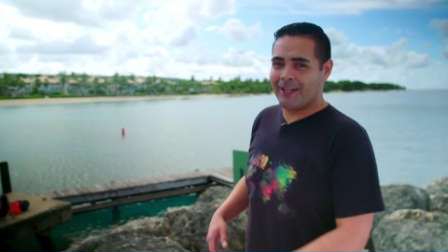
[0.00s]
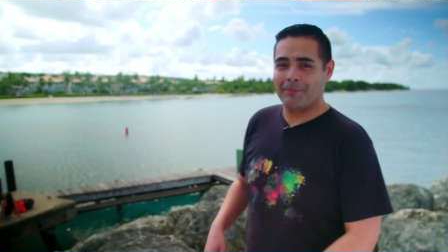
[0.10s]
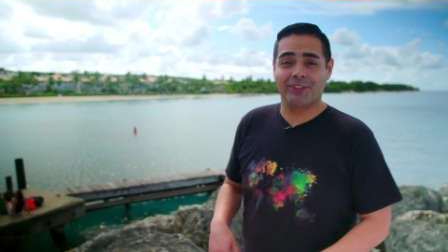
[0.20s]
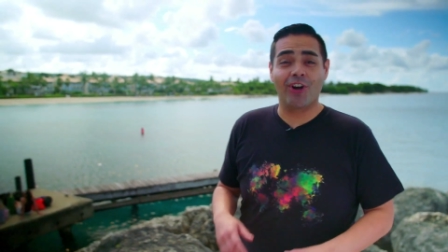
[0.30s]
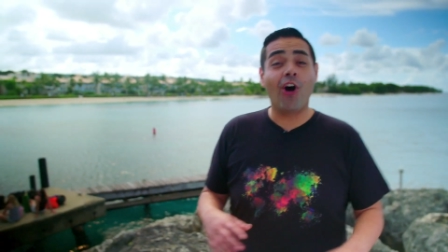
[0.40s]

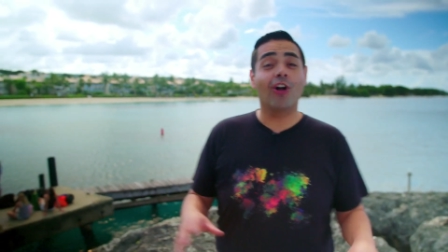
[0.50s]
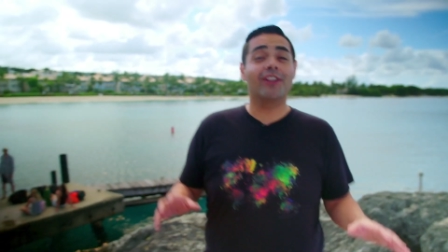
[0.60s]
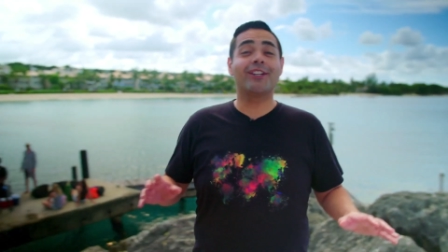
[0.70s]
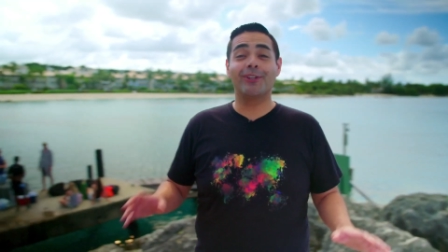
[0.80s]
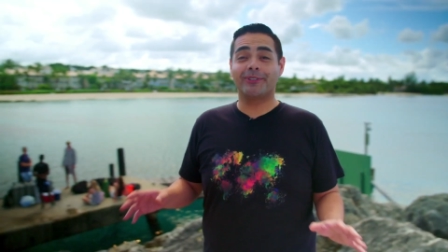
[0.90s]
becomes an
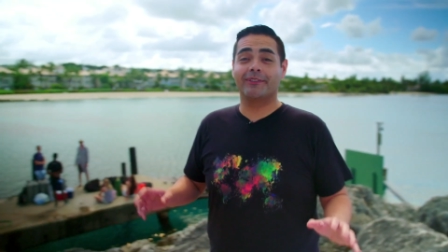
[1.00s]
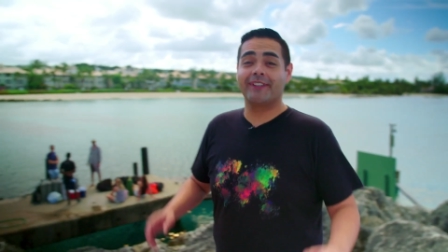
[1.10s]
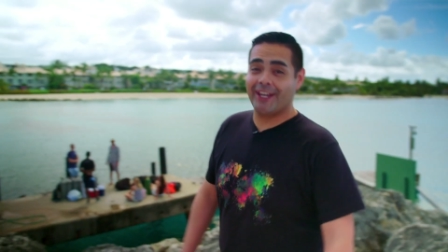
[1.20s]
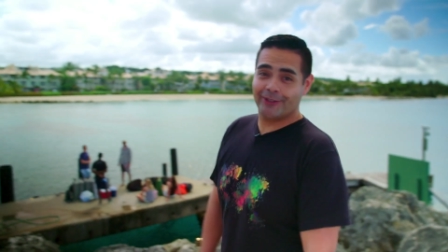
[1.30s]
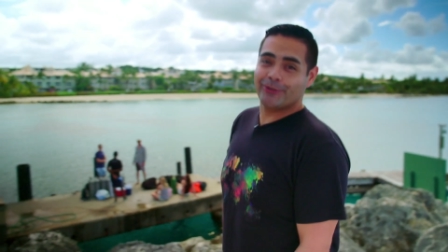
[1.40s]
all-inclusive
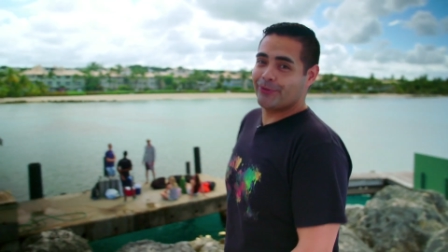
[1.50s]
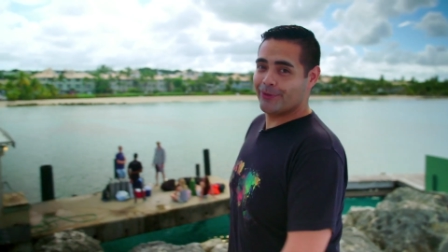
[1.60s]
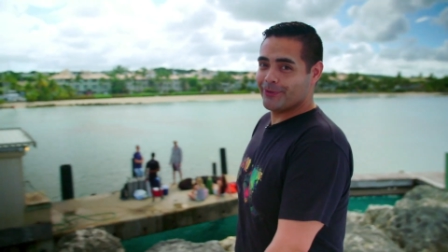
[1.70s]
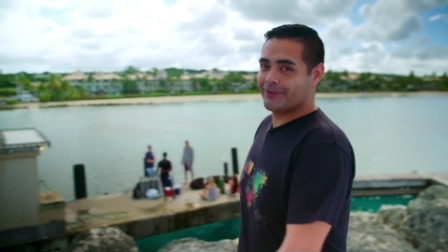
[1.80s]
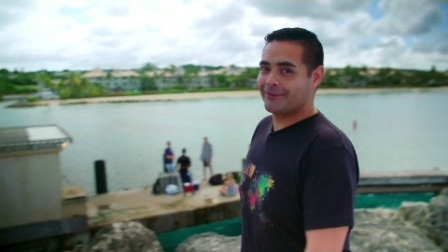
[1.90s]
catered
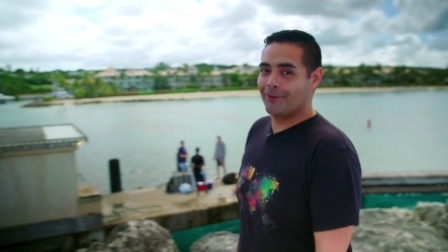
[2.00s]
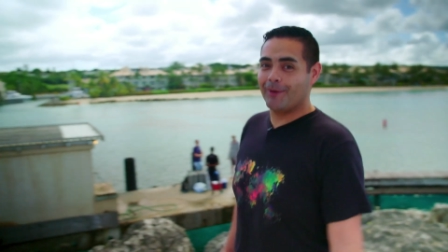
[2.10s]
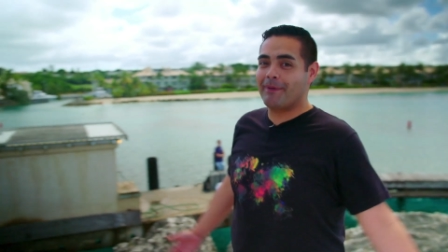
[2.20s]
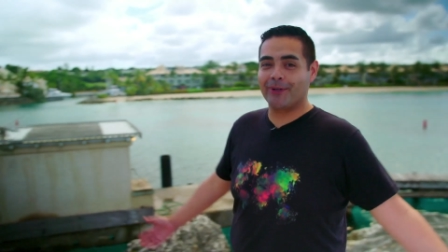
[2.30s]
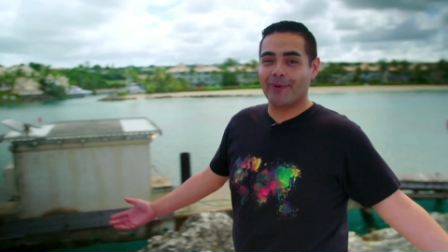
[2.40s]
cruise.
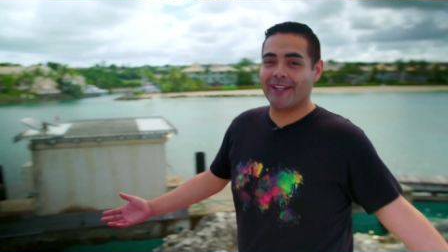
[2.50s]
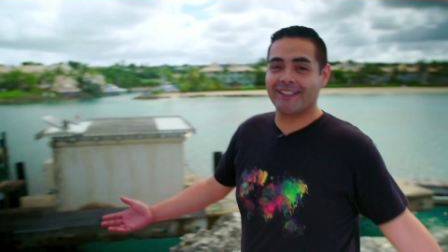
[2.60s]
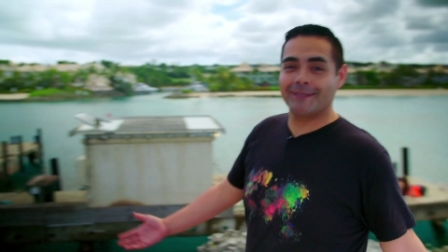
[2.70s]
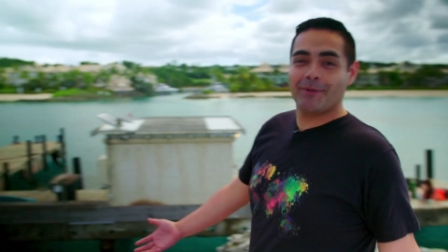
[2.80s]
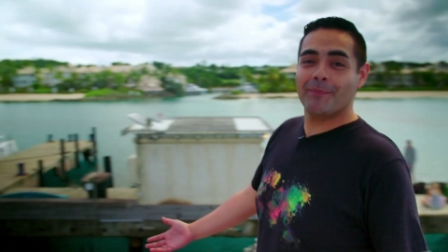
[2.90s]
What better way to
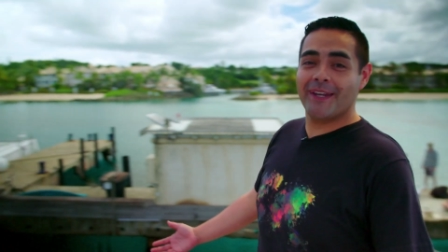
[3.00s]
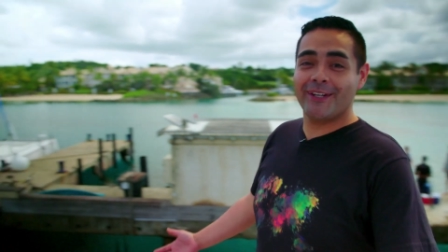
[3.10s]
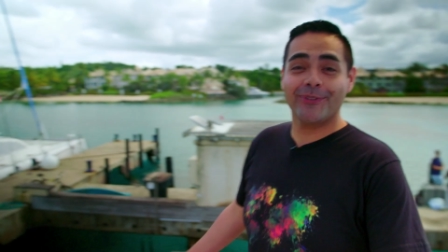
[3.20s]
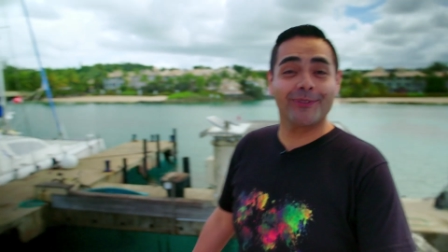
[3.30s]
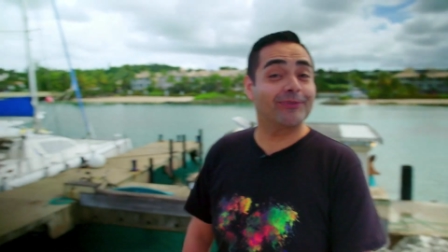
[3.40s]
see
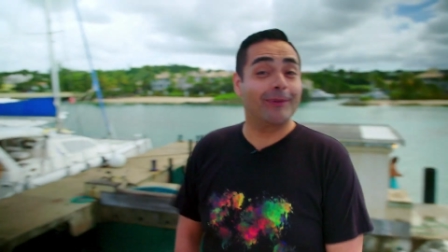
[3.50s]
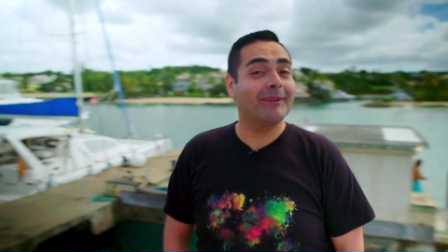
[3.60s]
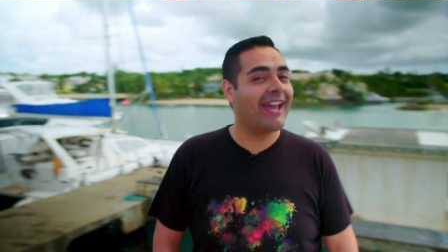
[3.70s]
Barbados than from a